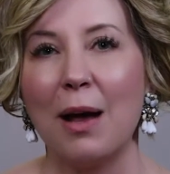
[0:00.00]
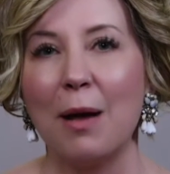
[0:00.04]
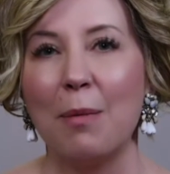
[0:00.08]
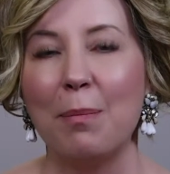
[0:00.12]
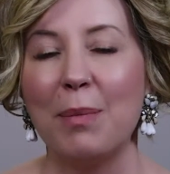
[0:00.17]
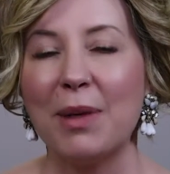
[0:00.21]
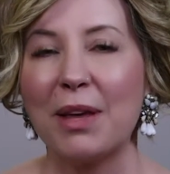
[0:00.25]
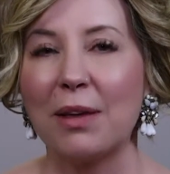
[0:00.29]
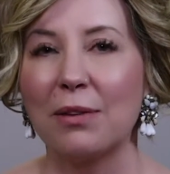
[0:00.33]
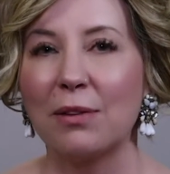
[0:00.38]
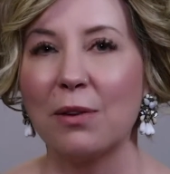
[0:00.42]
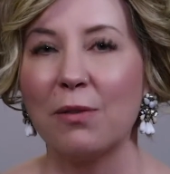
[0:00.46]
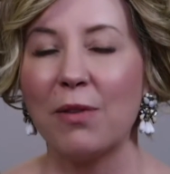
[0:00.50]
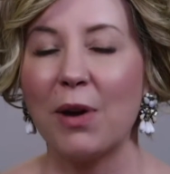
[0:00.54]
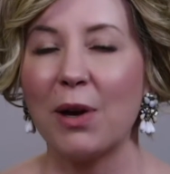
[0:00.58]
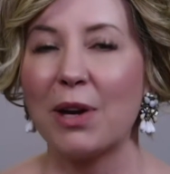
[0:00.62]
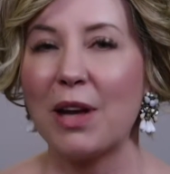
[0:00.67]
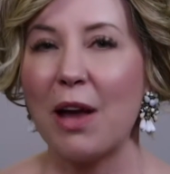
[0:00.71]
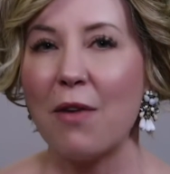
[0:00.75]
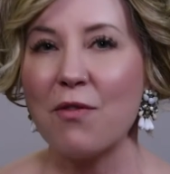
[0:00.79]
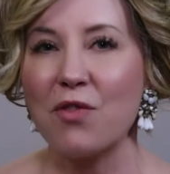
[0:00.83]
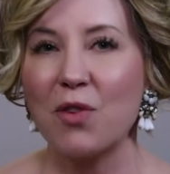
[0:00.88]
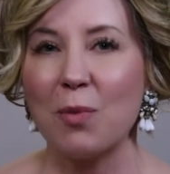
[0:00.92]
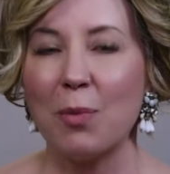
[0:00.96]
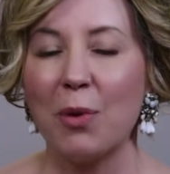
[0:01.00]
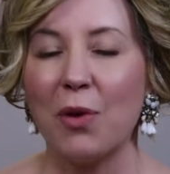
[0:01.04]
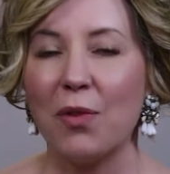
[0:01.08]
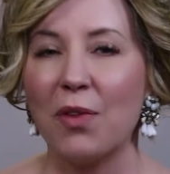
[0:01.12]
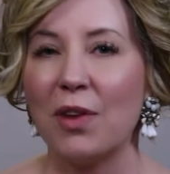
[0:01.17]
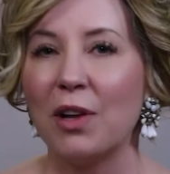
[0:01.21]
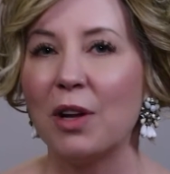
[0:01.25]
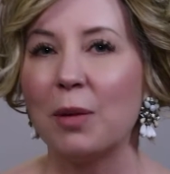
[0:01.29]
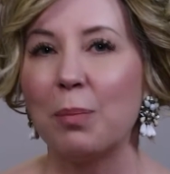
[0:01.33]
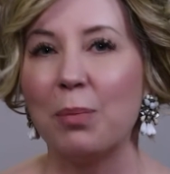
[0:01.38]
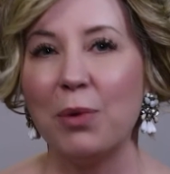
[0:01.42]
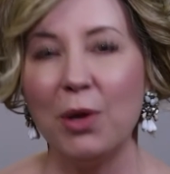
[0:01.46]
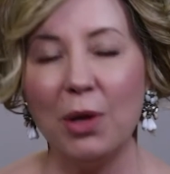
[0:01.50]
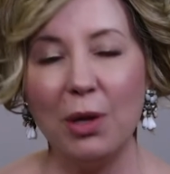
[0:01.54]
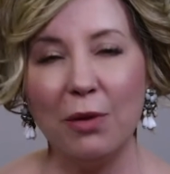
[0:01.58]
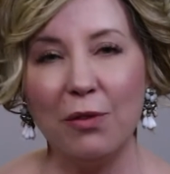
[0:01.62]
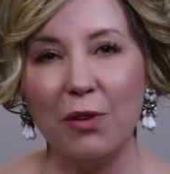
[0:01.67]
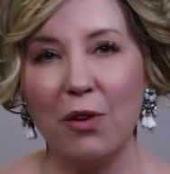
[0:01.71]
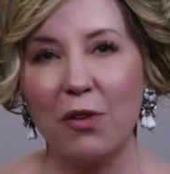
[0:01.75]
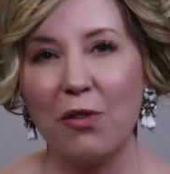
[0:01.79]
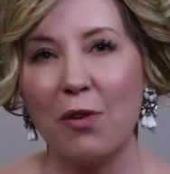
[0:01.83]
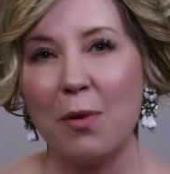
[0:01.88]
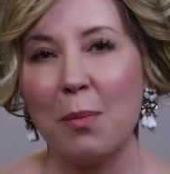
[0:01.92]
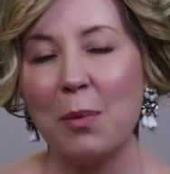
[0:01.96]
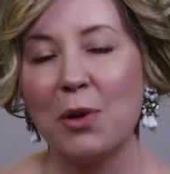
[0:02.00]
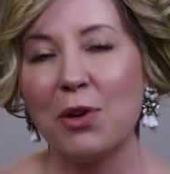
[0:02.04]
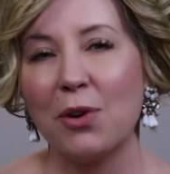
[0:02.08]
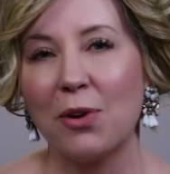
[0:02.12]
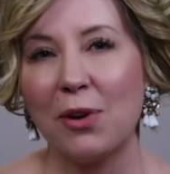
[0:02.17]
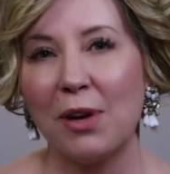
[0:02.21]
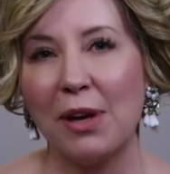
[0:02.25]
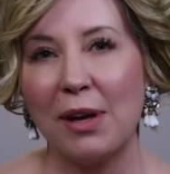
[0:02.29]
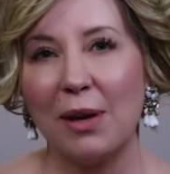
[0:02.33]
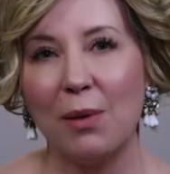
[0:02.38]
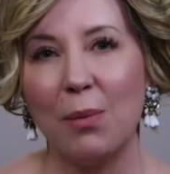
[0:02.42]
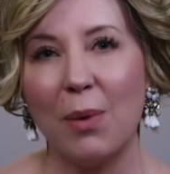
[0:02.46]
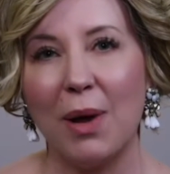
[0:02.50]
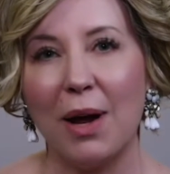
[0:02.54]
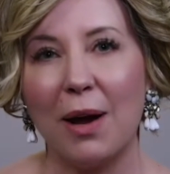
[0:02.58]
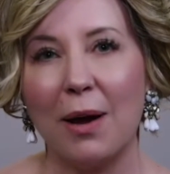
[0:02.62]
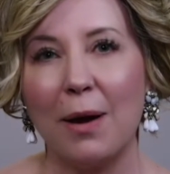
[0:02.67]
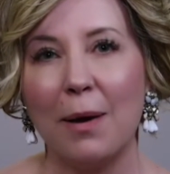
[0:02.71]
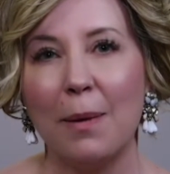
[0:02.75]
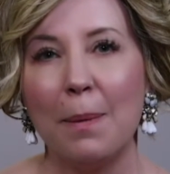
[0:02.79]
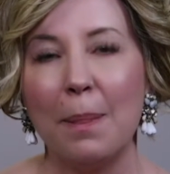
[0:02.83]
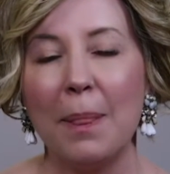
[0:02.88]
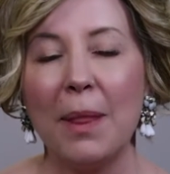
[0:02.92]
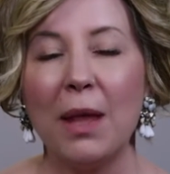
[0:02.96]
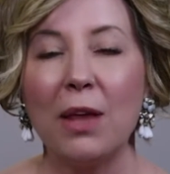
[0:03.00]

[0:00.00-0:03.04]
because they're very comfortable and they look beautiful for maternity wear.